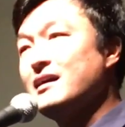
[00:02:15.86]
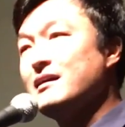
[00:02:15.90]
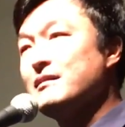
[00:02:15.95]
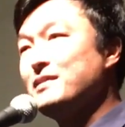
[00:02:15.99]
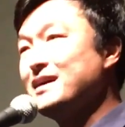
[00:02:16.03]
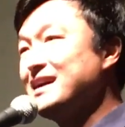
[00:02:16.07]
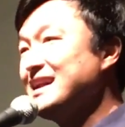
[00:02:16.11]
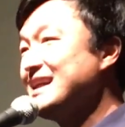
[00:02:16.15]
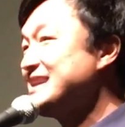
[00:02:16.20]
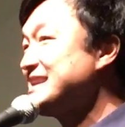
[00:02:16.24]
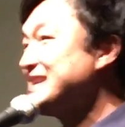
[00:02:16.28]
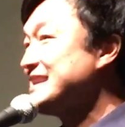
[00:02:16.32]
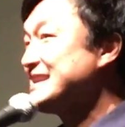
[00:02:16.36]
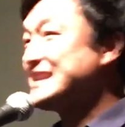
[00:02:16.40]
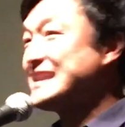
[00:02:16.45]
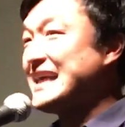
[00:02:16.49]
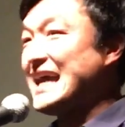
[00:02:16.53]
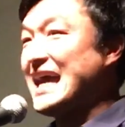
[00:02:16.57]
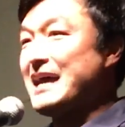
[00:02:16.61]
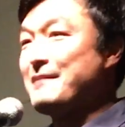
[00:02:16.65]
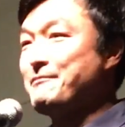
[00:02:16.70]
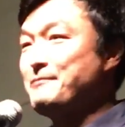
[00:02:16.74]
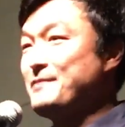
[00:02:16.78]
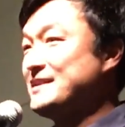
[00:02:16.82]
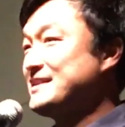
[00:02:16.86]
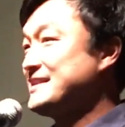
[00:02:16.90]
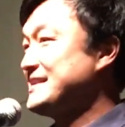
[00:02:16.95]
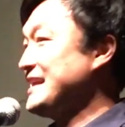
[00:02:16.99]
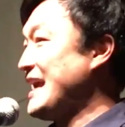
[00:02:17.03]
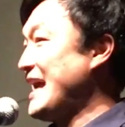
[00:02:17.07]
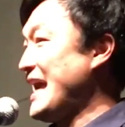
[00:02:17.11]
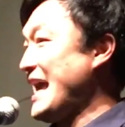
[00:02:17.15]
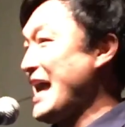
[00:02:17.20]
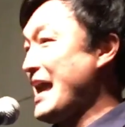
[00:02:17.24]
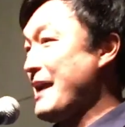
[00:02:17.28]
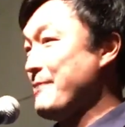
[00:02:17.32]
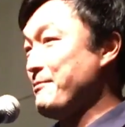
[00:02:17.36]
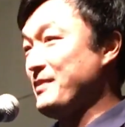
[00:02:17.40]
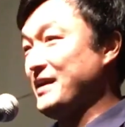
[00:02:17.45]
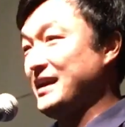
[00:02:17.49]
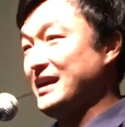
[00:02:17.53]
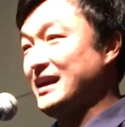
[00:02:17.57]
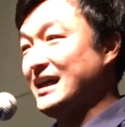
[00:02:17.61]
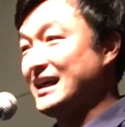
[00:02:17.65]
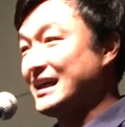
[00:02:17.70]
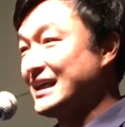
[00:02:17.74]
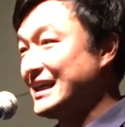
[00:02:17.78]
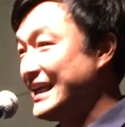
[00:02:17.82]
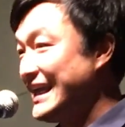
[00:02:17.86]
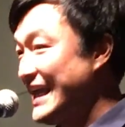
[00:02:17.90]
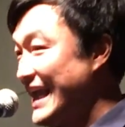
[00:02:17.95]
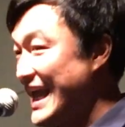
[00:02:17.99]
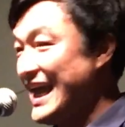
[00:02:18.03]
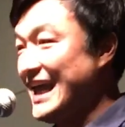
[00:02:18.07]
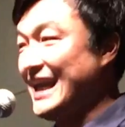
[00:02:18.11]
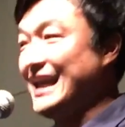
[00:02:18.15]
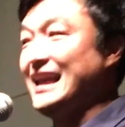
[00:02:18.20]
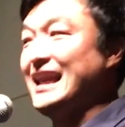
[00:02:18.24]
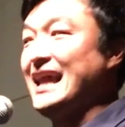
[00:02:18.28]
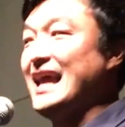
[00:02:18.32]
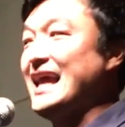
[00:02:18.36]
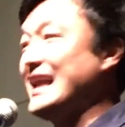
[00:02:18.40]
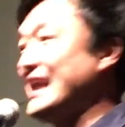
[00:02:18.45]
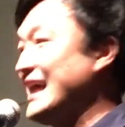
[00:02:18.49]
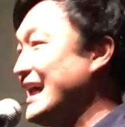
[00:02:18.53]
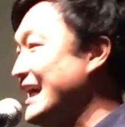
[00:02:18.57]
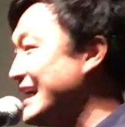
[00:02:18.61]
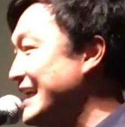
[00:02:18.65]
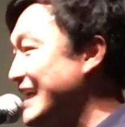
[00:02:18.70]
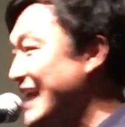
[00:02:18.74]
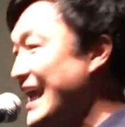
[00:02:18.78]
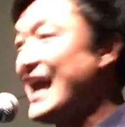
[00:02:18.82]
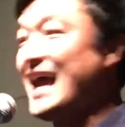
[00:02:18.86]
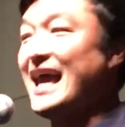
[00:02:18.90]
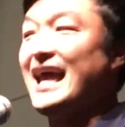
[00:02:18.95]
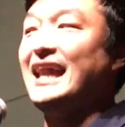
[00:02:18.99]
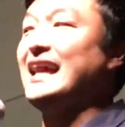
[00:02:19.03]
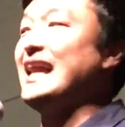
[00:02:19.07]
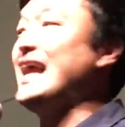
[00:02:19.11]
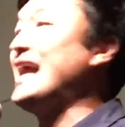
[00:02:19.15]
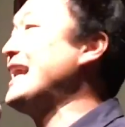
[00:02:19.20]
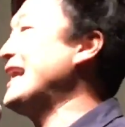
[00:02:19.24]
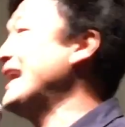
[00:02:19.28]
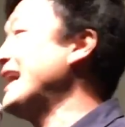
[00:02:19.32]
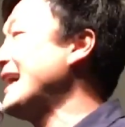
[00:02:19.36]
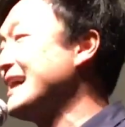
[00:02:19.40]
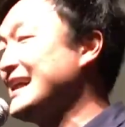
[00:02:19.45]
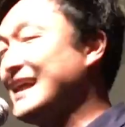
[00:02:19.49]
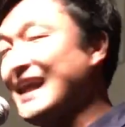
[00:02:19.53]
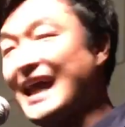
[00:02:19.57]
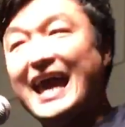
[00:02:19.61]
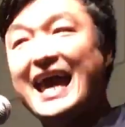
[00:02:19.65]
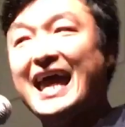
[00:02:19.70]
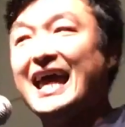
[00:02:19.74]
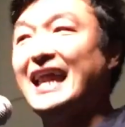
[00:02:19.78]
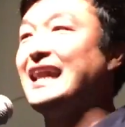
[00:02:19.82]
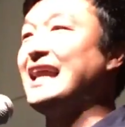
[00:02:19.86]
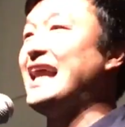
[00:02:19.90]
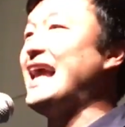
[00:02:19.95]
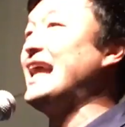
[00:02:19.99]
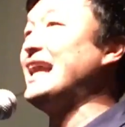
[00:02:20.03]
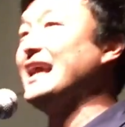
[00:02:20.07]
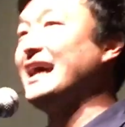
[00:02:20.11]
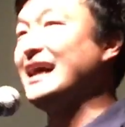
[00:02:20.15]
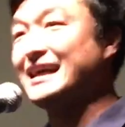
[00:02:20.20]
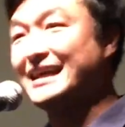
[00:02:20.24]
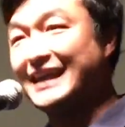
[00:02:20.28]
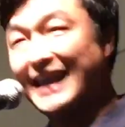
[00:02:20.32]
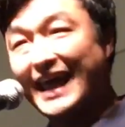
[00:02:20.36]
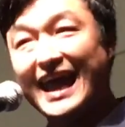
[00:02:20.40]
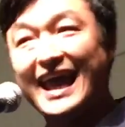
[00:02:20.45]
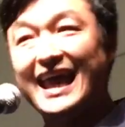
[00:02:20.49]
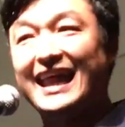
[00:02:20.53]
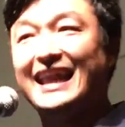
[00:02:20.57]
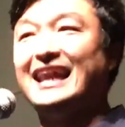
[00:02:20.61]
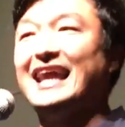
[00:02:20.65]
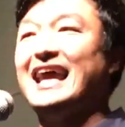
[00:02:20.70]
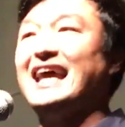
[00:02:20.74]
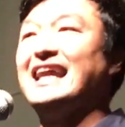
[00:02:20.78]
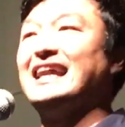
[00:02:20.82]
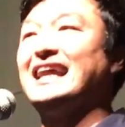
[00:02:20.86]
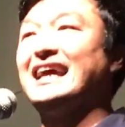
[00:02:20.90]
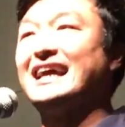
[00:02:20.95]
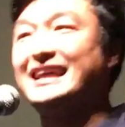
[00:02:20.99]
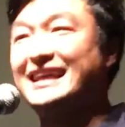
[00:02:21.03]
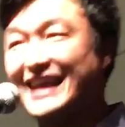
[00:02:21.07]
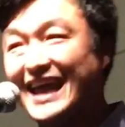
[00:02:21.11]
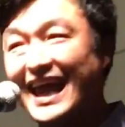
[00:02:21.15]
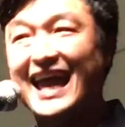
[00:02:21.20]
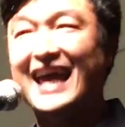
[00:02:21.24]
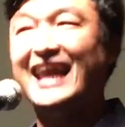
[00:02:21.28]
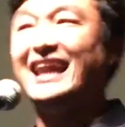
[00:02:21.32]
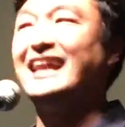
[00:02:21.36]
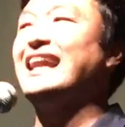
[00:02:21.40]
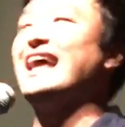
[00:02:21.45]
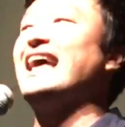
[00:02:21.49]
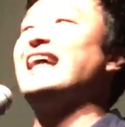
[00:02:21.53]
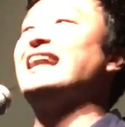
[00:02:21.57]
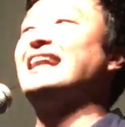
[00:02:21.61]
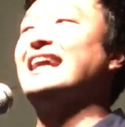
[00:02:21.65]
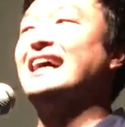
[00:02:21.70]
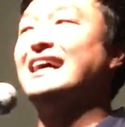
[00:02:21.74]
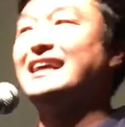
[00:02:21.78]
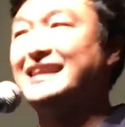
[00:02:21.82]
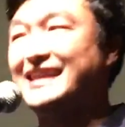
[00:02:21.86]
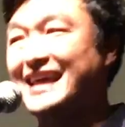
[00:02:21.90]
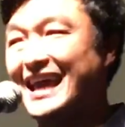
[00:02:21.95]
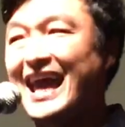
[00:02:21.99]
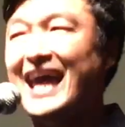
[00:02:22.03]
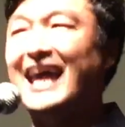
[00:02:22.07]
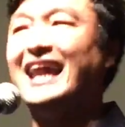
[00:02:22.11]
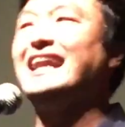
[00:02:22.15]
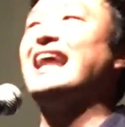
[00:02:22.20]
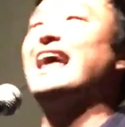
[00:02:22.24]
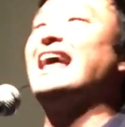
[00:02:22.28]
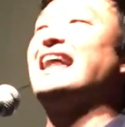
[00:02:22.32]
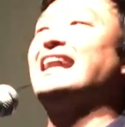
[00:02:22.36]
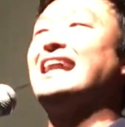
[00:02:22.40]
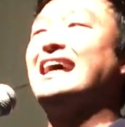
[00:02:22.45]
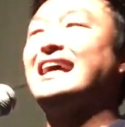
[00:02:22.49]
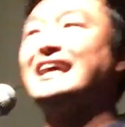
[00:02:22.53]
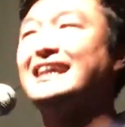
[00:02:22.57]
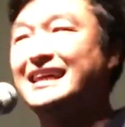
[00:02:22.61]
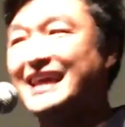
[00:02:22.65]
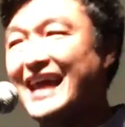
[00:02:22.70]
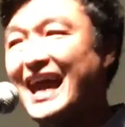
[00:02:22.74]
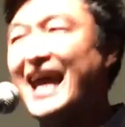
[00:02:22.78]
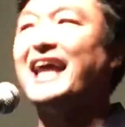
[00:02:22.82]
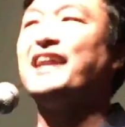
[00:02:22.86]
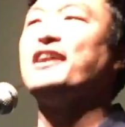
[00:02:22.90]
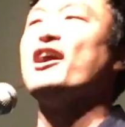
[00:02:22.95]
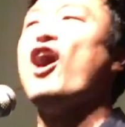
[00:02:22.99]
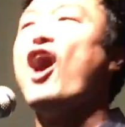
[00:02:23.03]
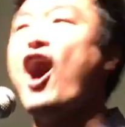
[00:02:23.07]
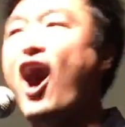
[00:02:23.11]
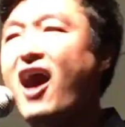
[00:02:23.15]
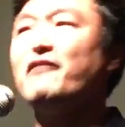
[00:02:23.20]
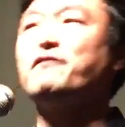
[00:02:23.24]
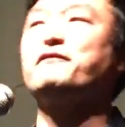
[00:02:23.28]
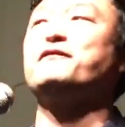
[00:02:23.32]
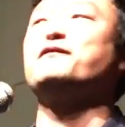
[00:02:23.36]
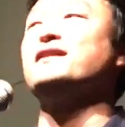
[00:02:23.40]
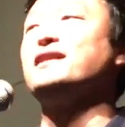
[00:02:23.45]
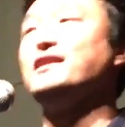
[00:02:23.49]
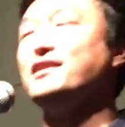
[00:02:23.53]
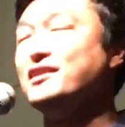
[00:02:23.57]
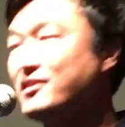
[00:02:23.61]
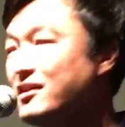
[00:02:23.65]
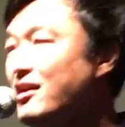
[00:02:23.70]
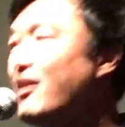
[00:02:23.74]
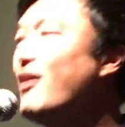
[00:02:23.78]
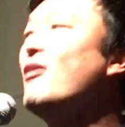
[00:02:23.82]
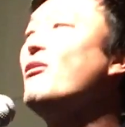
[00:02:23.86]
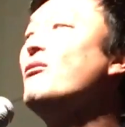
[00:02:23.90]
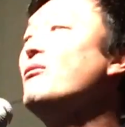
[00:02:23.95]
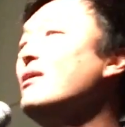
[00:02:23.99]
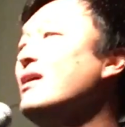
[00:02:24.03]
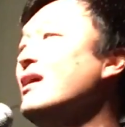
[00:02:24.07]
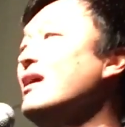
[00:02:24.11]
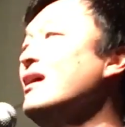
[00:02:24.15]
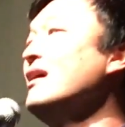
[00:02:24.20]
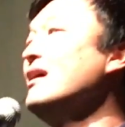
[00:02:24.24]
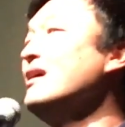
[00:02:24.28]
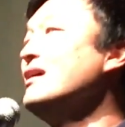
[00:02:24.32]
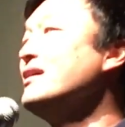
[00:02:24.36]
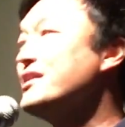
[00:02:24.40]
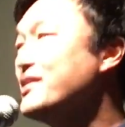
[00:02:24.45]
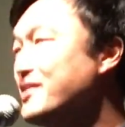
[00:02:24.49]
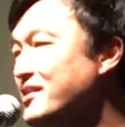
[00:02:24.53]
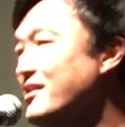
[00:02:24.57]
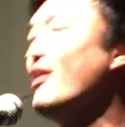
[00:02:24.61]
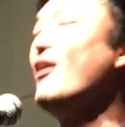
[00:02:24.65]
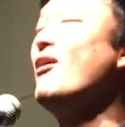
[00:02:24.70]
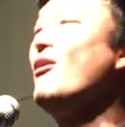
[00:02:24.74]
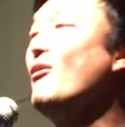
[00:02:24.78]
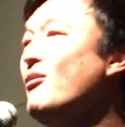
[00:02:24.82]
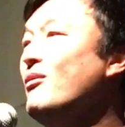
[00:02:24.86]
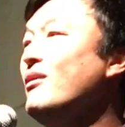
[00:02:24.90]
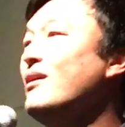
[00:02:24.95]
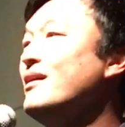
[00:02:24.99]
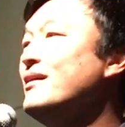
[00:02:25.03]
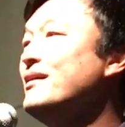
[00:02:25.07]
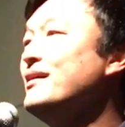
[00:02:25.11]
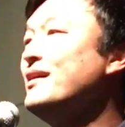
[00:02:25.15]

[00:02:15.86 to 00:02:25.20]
but it just happens to happen again and again and again and again and again and again and again, often, you know?